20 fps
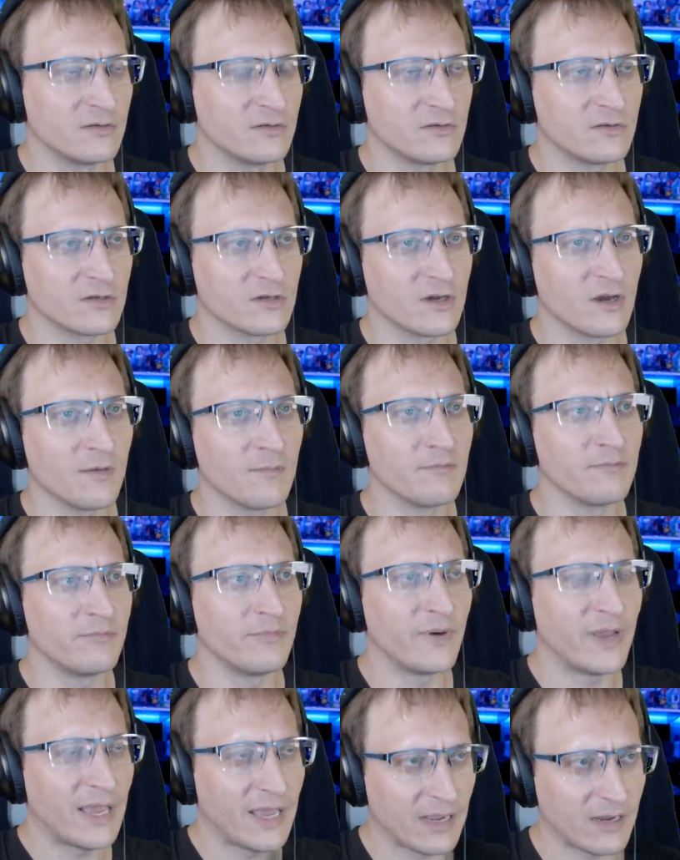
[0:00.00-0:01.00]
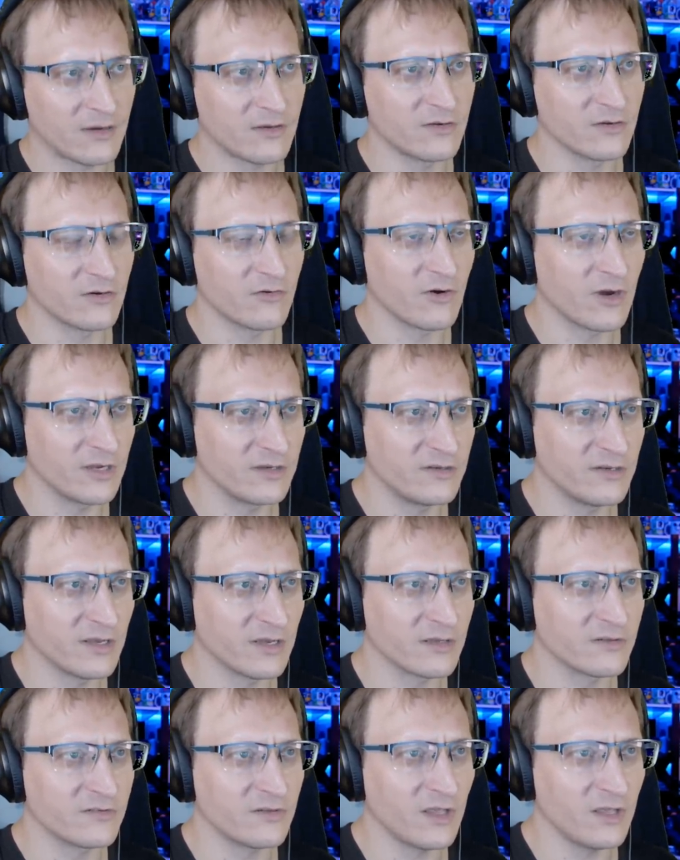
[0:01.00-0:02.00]
to come back to
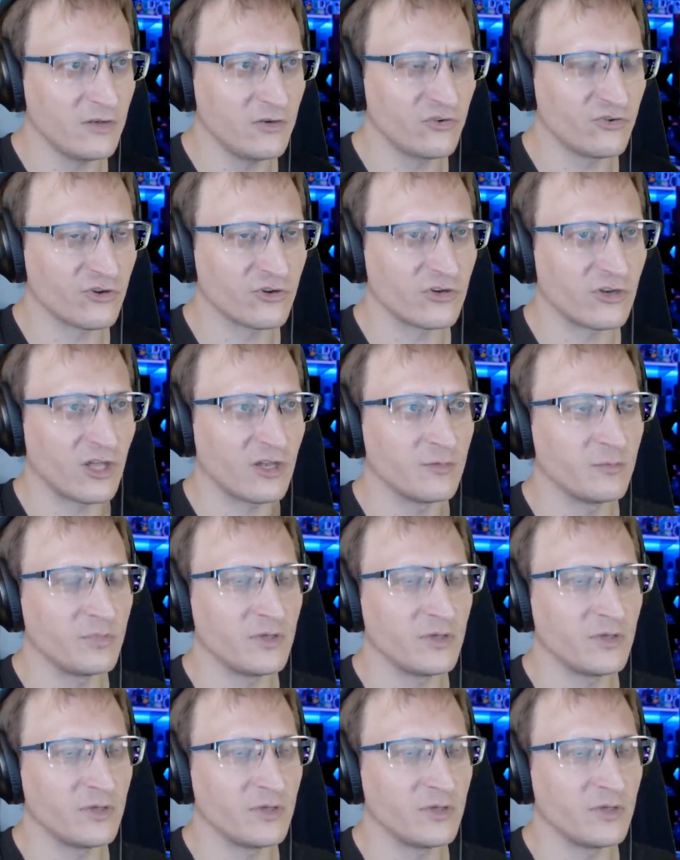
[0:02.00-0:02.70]
Crytek's engine and be